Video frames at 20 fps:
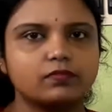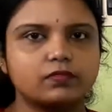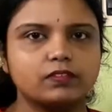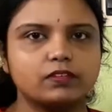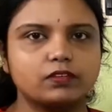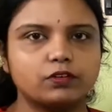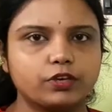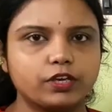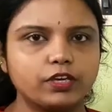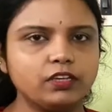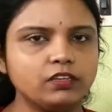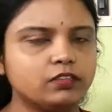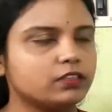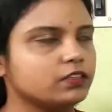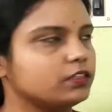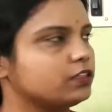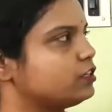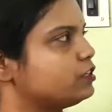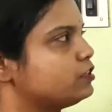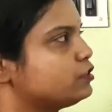Okay,
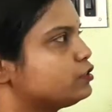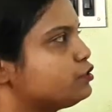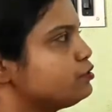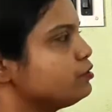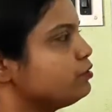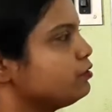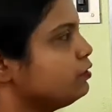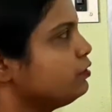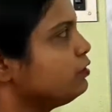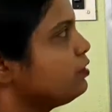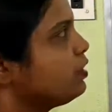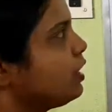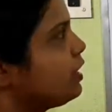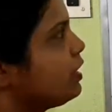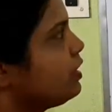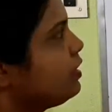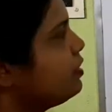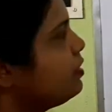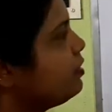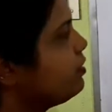so
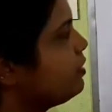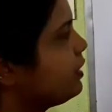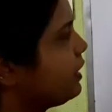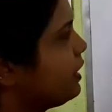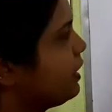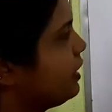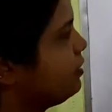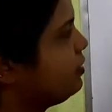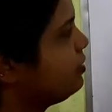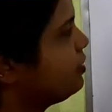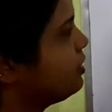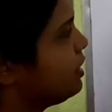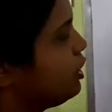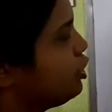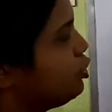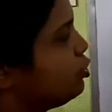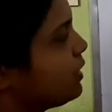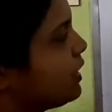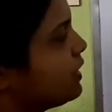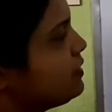here again you
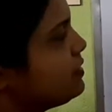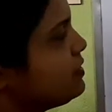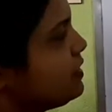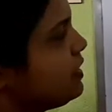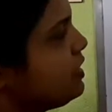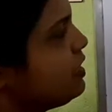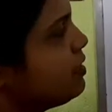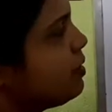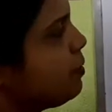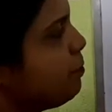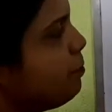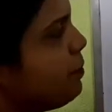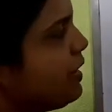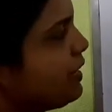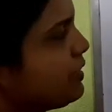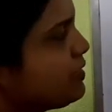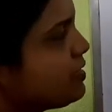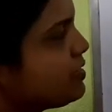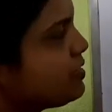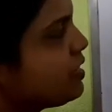can see
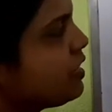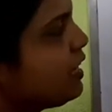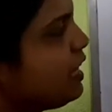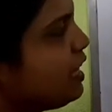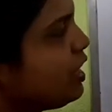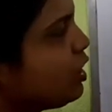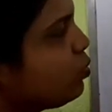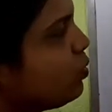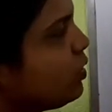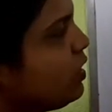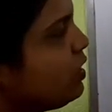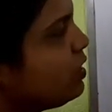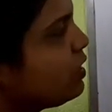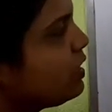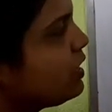bases are equal,